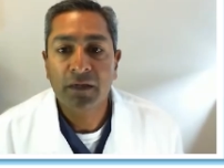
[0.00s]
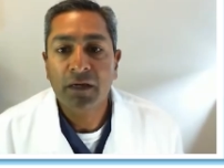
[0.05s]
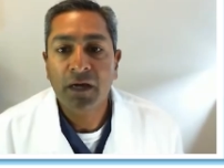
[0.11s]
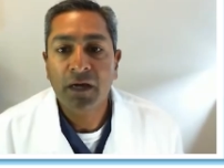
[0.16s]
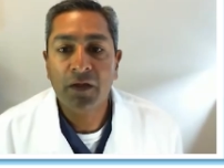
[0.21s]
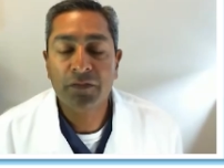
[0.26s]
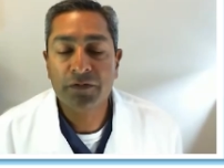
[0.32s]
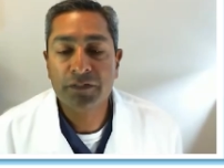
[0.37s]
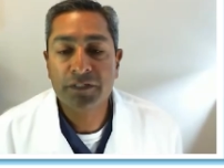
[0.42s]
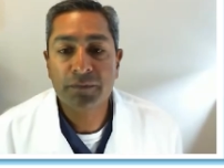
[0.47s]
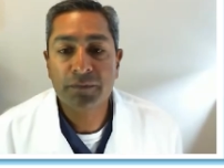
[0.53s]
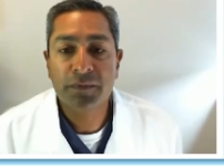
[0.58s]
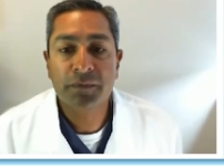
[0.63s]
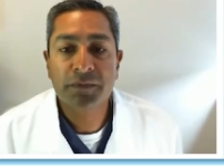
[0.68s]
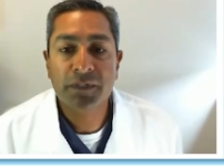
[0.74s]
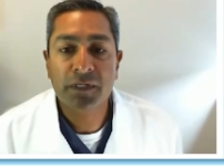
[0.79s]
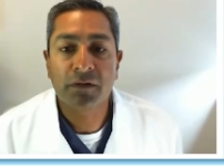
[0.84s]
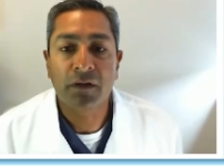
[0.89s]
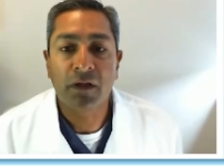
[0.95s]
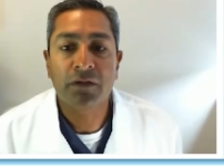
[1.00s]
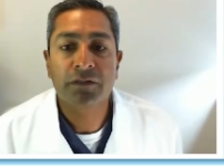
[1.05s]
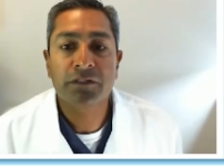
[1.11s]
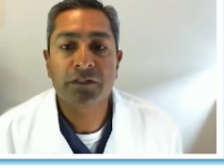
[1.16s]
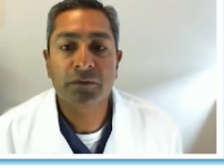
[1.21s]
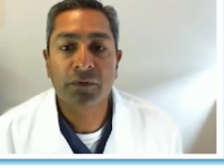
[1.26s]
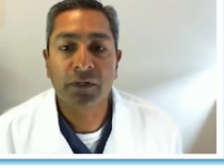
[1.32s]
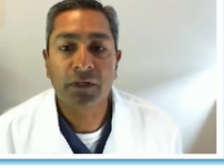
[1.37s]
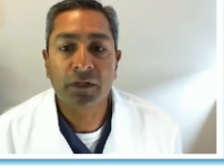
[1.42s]
Other symptoms can
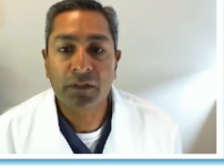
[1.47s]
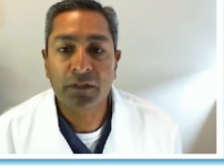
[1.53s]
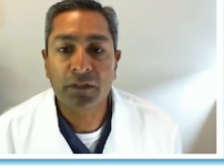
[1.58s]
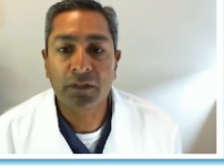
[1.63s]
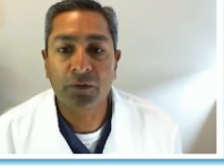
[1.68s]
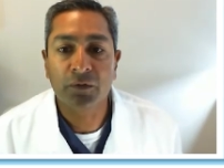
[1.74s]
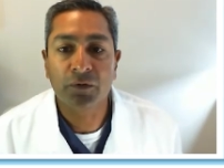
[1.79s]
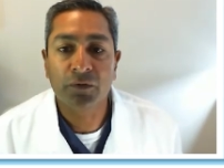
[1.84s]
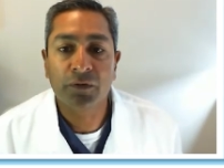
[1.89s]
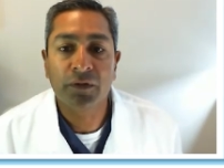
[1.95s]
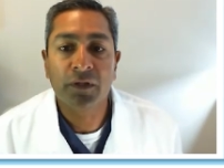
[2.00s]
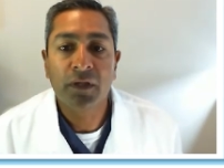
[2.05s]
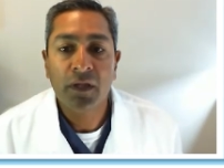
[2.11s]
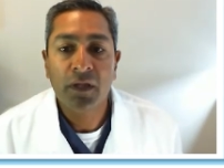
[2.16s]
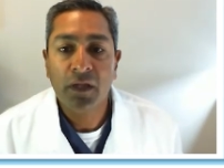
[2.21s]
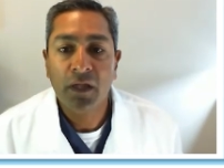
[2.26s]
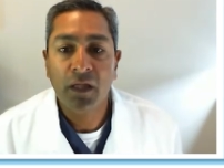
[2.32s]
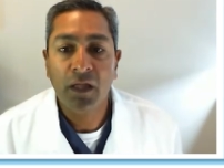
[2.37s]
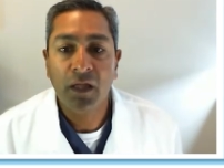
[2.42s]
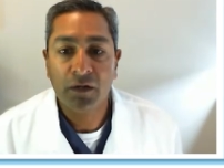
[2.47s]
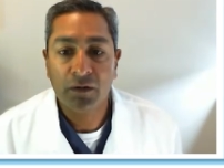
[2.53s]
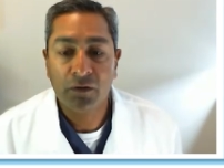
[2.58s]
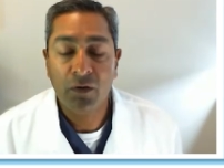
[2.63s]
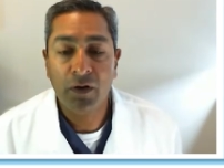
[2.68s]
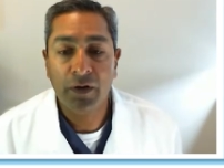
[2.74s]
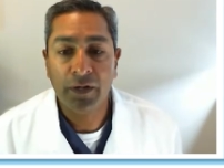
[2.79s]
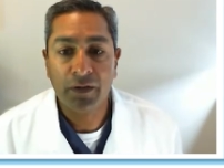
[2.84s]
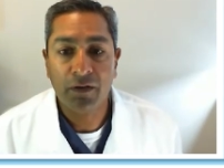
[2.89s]
also include uh,
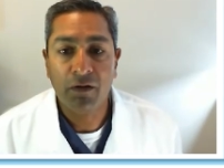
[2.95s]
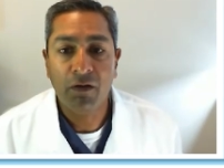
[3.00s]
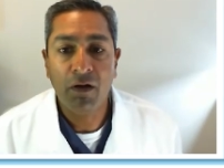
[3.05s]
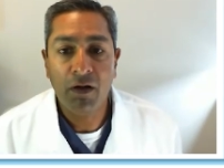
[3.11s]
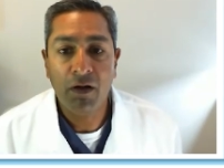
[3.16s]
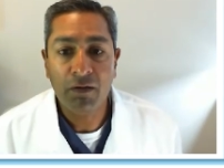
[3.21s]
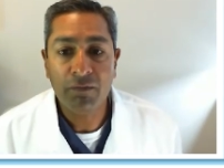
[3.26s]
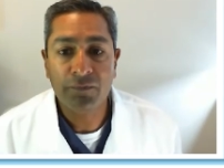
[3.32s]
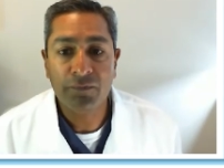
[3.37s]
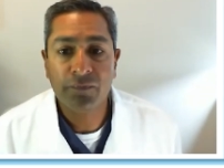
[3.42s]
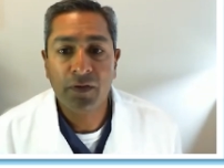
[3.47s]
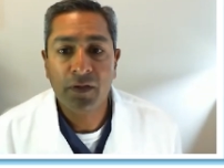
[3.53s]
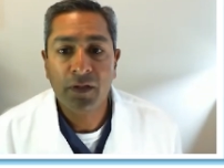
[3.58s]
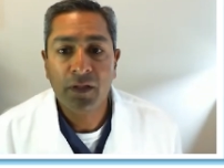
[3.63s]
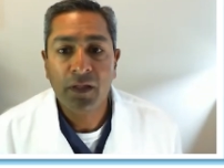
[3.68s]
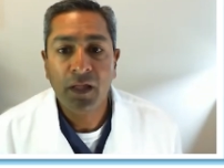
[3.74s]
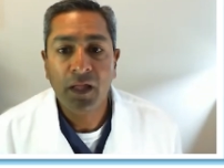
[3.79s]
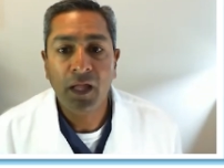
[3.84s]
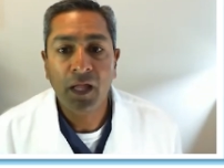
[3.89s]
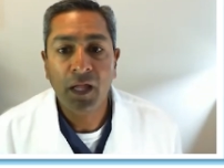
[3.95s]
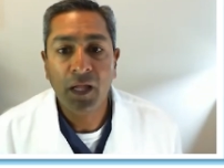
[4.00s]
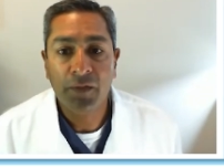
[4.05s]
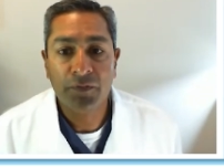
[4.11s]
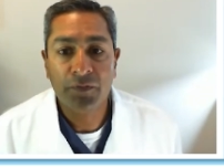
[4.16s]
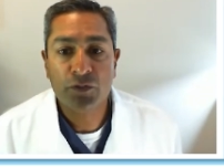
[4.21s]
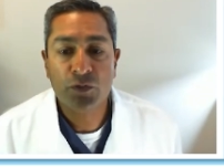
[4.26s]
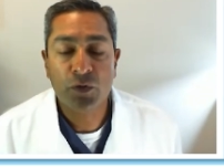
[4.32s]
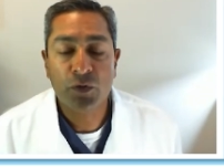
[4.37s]
chronic cough, uh,
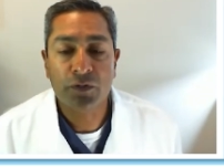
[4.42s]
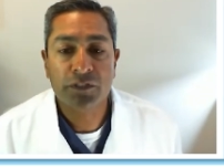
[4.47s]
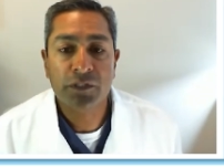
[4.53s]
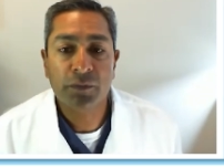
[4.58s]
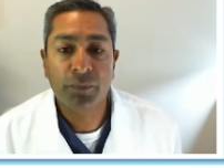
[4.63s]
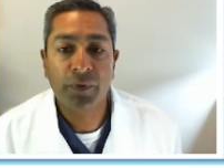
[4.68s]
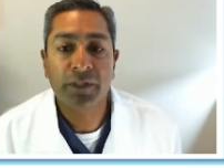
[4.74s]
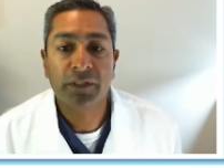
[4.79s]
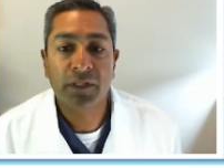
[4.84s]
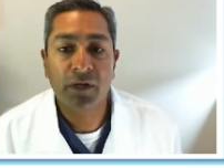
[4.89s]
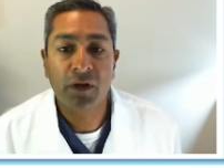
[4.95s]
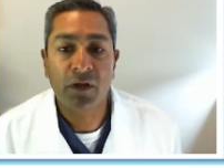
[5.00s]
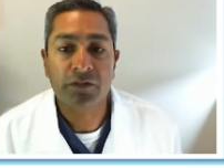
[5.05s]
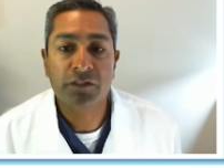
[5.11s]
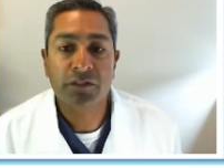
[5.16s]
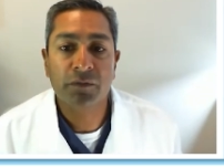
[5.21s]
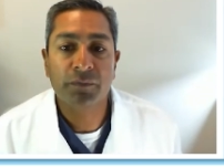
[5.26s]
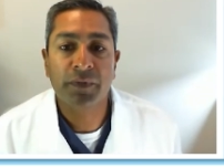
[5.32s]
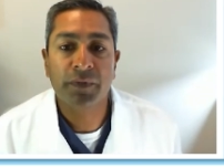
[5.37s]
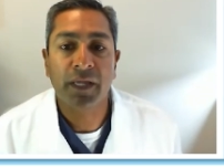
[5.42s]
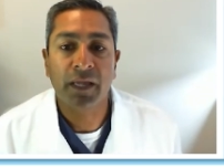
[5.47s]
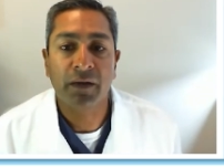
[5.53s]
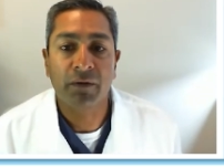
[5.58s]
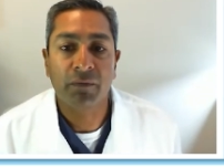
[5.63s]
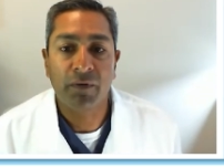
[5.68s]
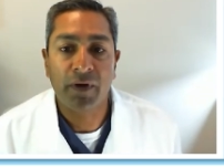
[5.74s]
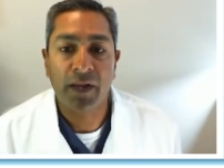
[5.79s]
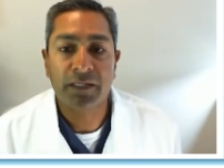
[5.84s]
and the shortness of breath can also be
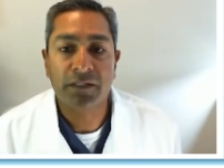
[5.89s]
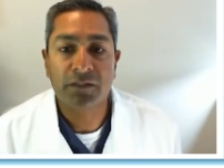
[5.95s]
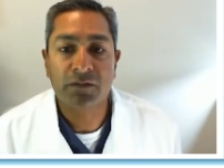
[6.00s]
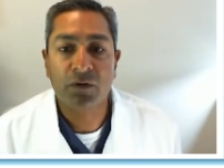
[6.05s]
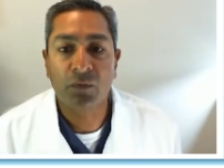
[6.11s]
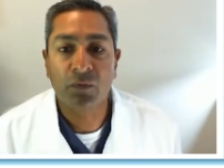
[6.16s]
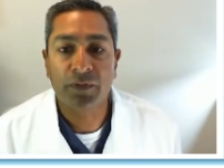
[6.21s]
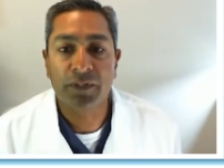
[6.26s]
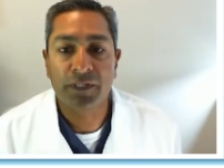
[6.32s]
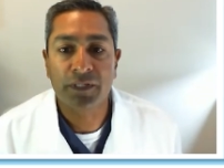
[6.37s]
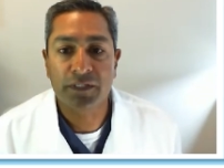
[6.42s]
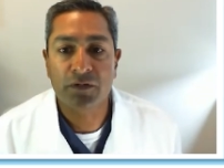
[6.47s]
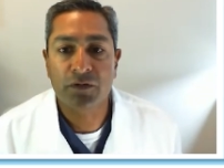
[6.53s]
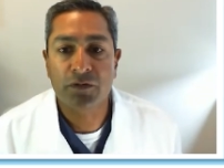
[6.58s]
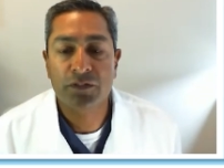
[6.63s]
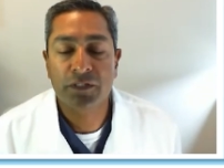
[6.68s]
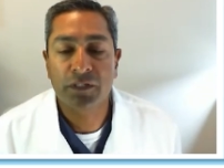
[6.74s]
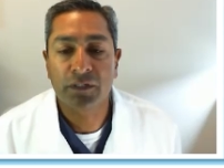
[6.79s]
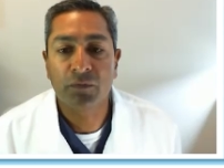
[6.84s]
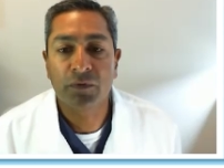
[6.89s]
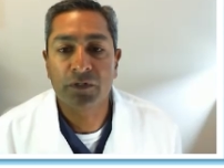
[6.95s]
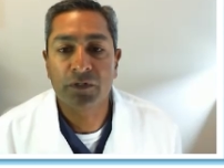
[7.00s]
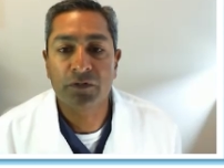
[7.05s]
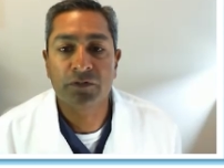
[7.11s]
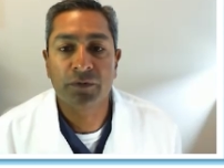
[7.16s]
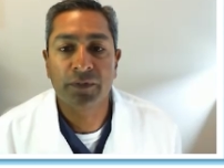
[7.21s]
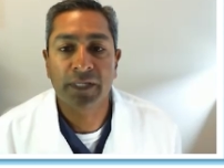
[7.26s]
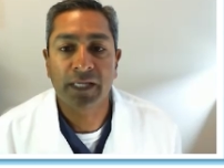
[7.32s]
at rest or with exertion when you're
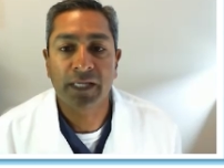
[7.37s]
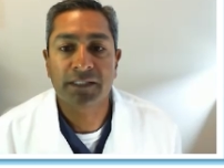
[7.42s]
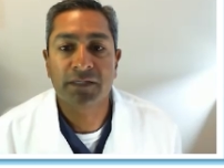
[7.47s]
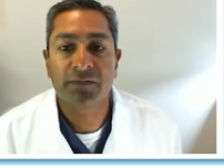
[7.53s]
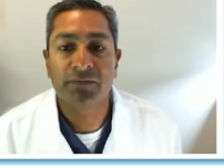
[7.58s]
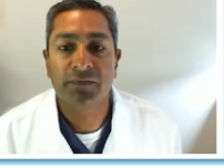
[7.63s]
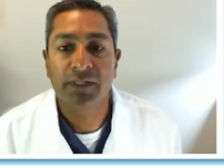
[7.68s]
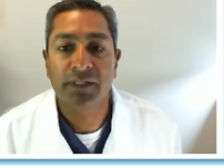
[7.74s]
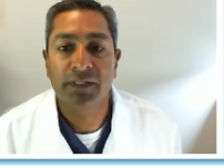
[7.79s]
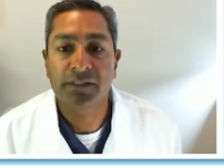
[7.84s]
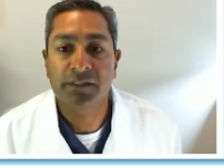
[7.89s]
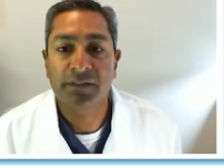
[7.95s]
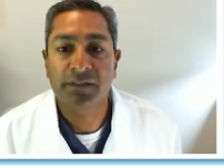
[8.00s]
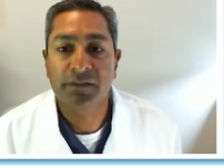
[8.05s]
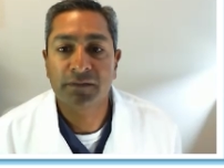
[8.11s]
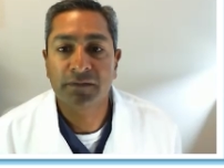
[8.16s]
doing activities.